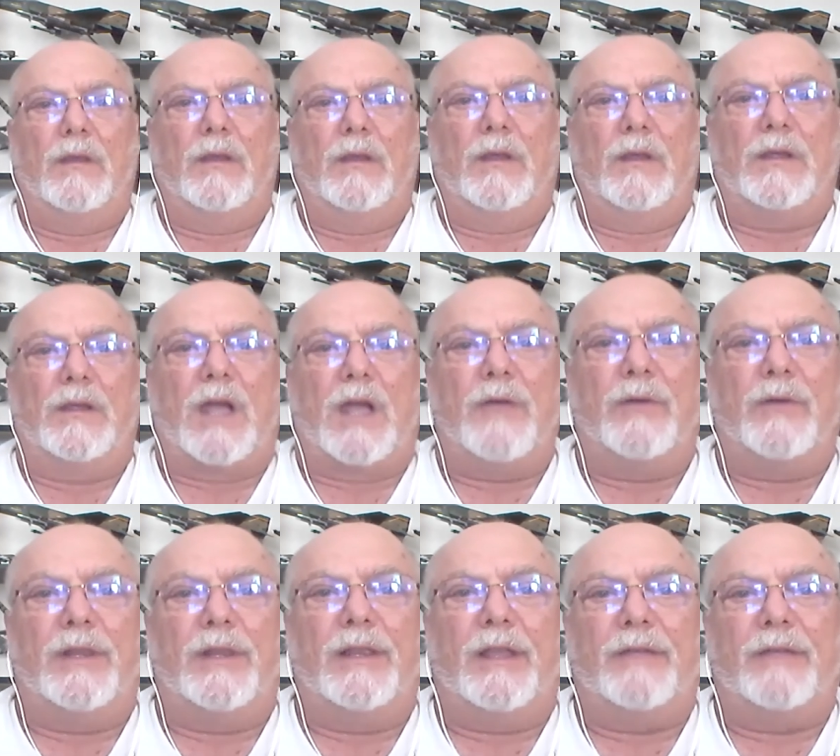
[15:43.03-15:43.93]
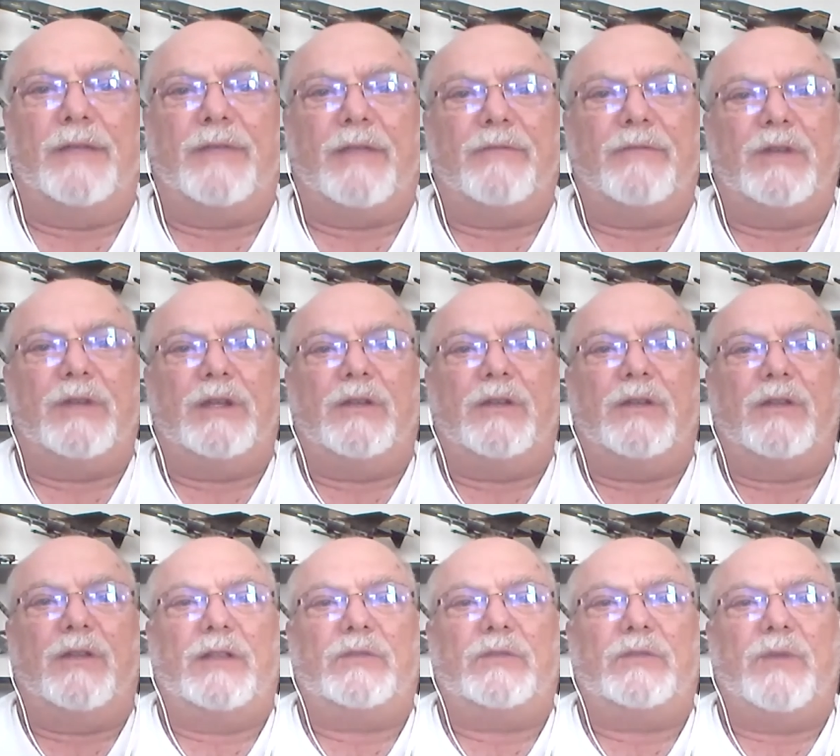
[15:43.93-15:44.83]
I really like that video.
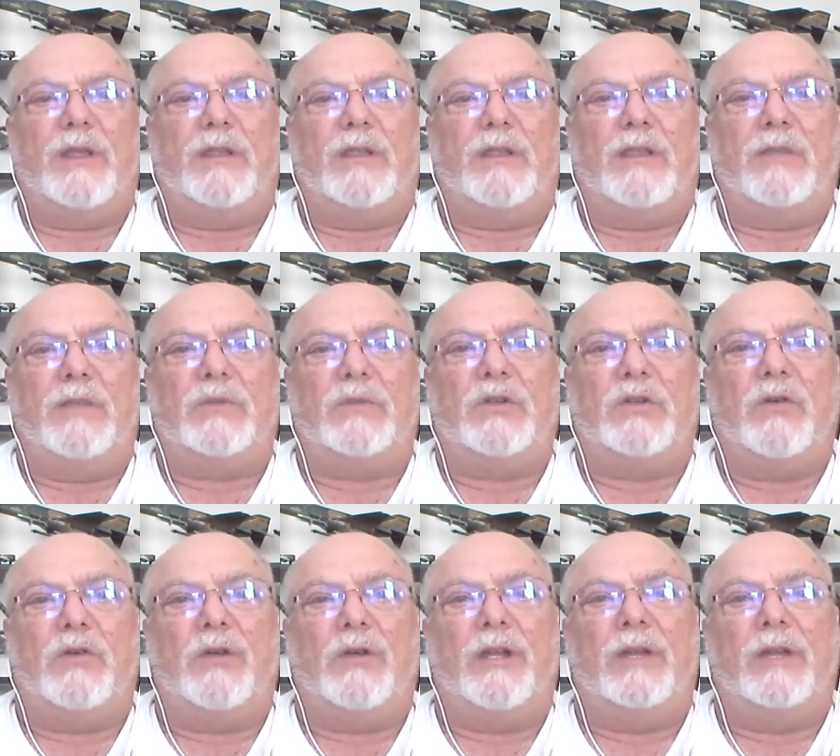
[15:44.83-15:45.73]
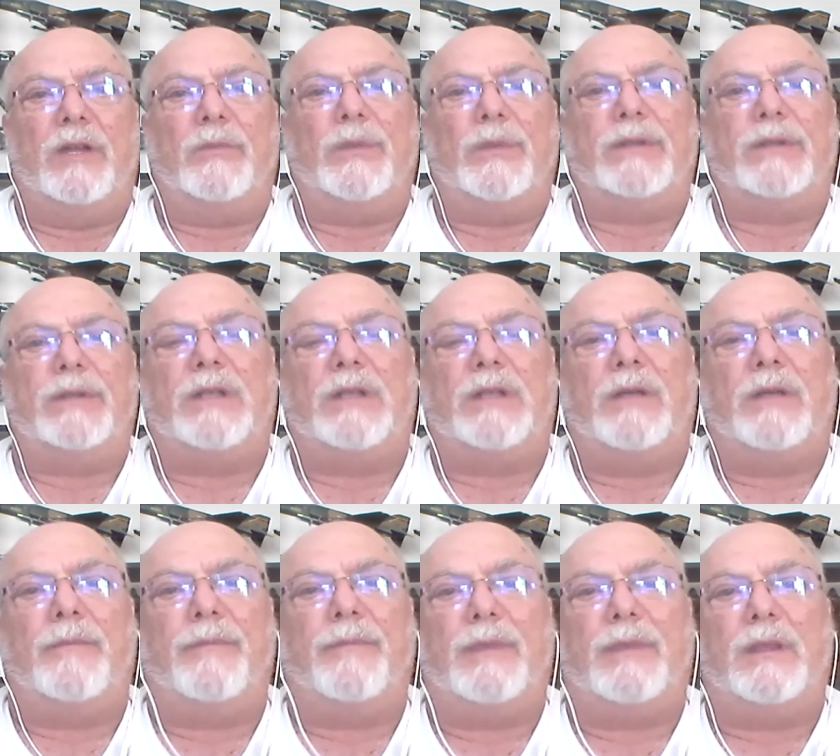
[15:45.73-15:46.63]
That's why I keep showing it. But
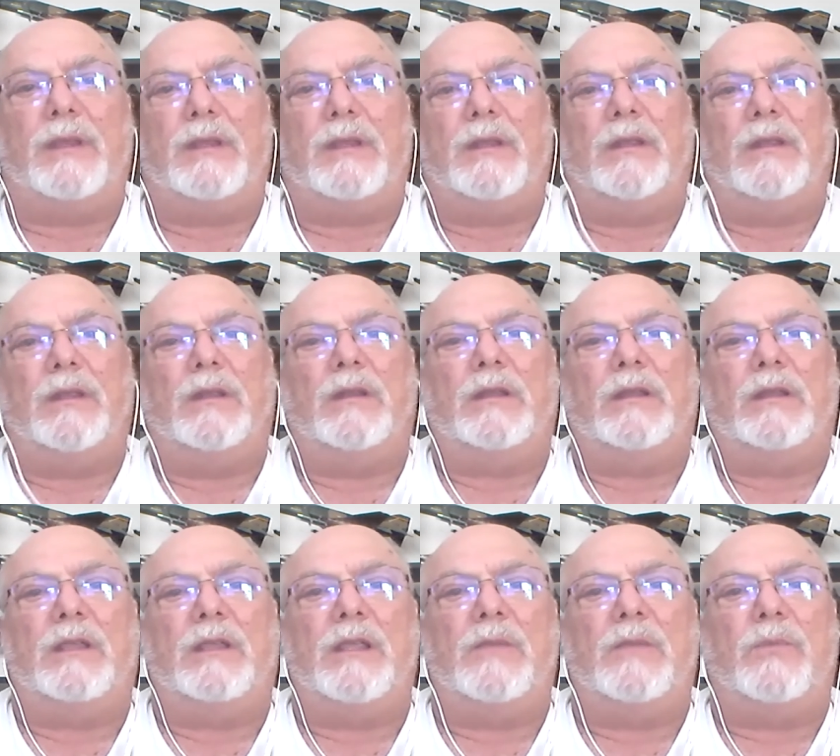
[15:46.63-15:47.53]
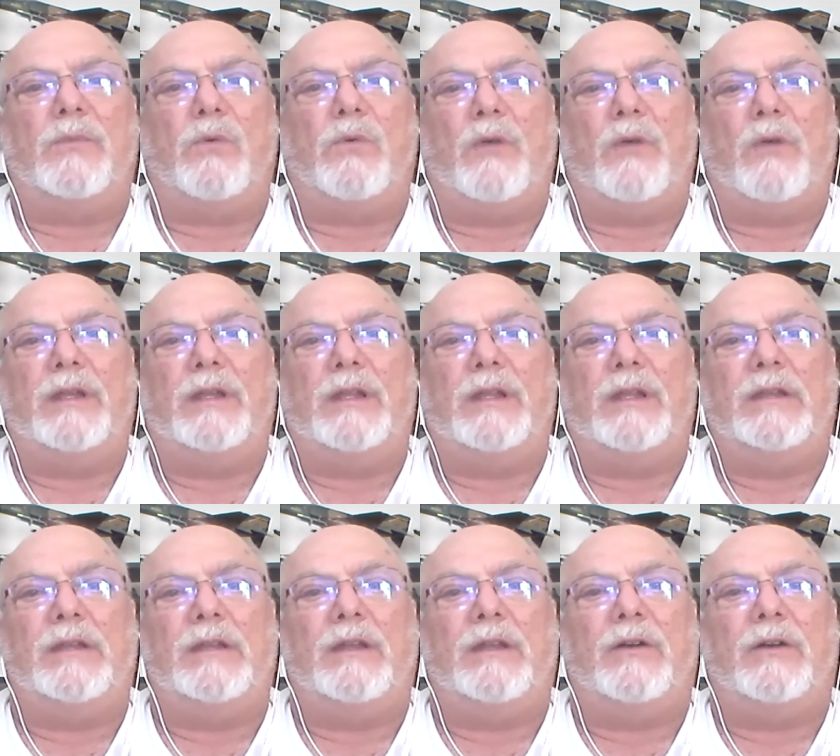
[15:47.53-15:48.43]
the key point
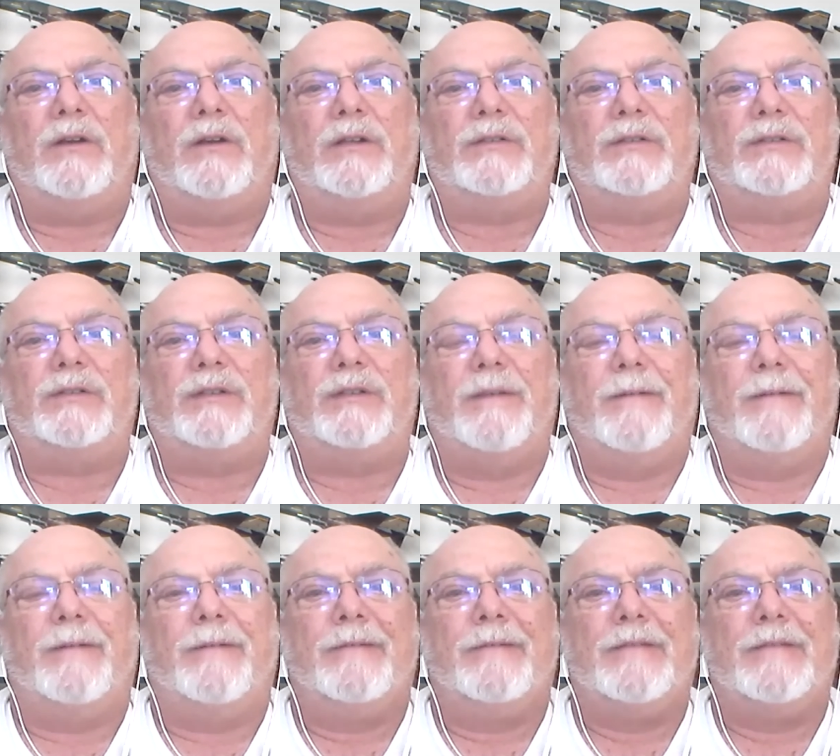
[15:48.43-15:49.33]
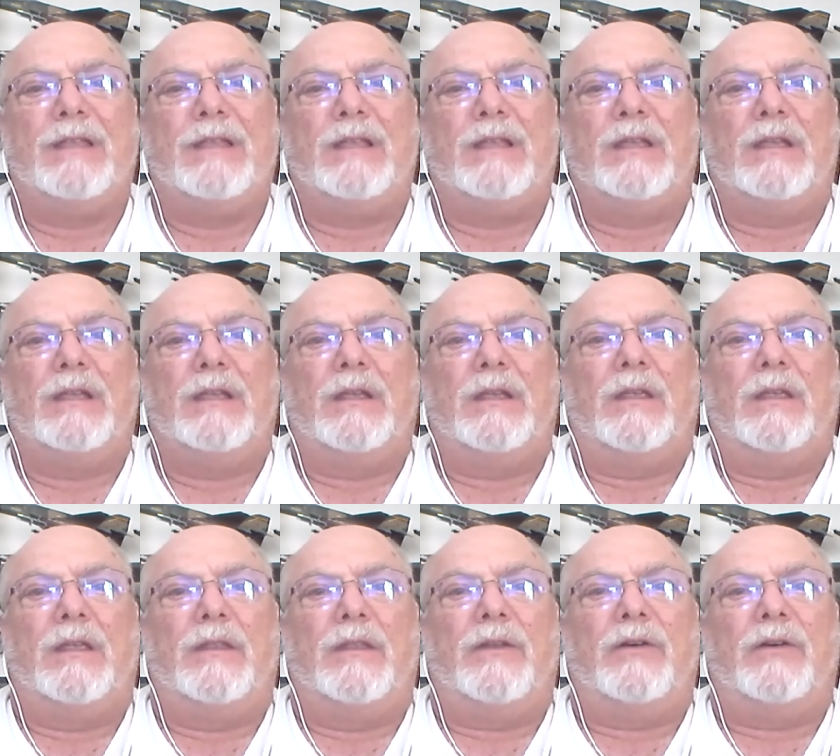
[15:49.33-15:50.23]
in there is
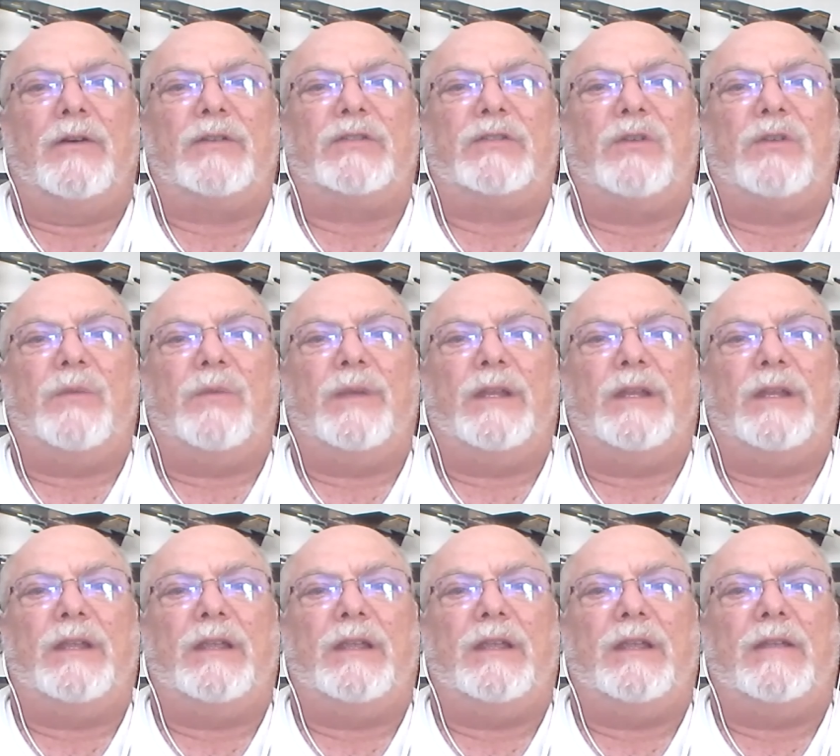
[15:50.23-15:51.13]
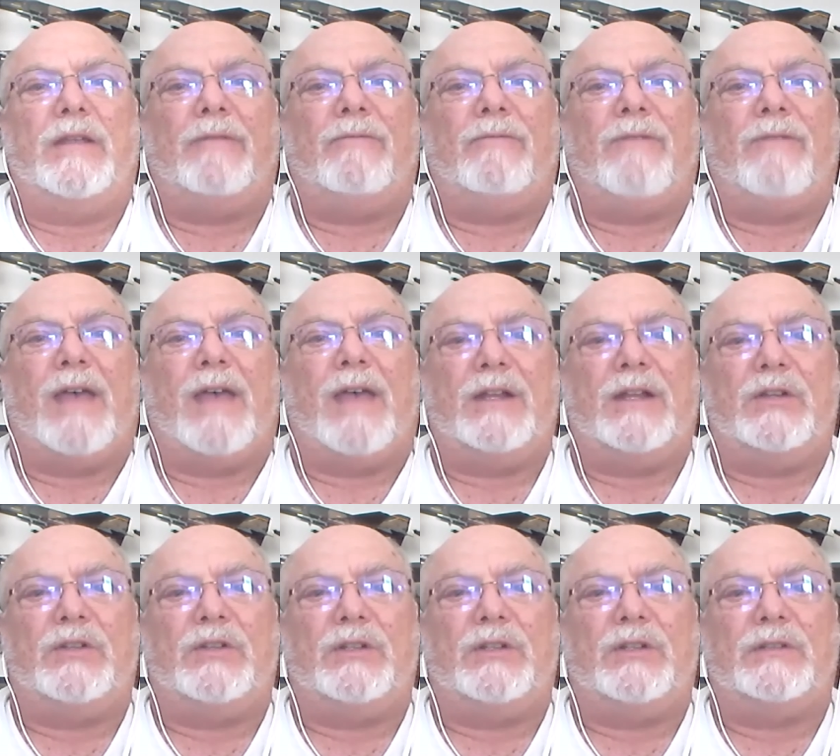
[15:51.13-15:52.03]
there are so many
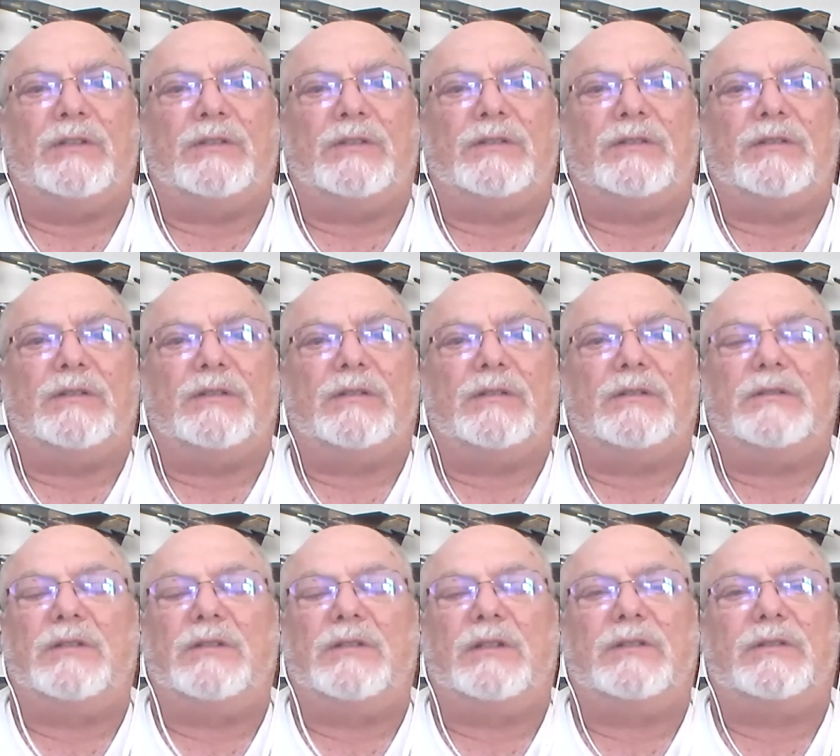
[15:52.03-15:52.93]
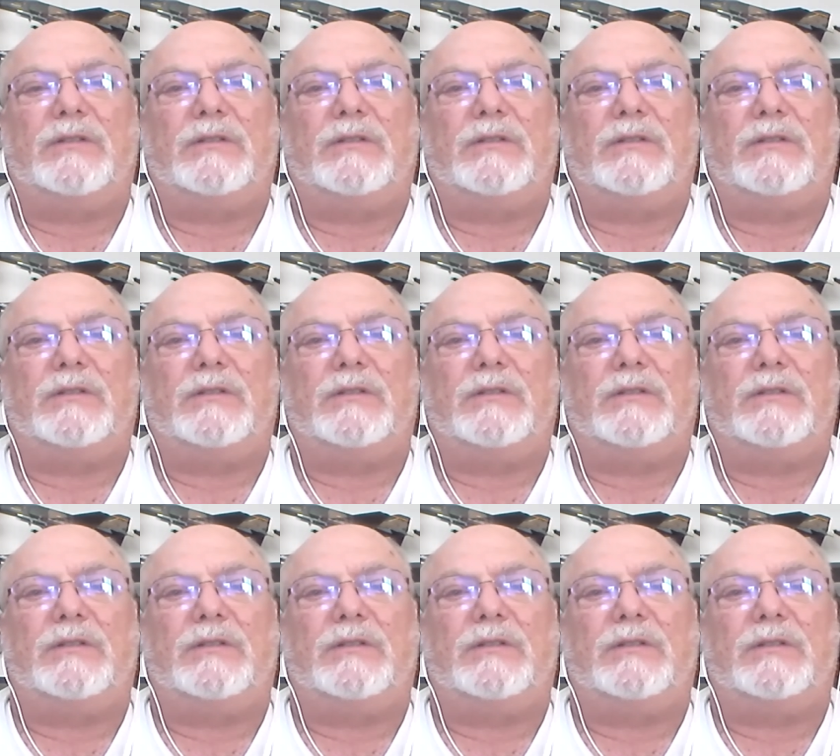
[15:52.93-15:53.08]
advantages, just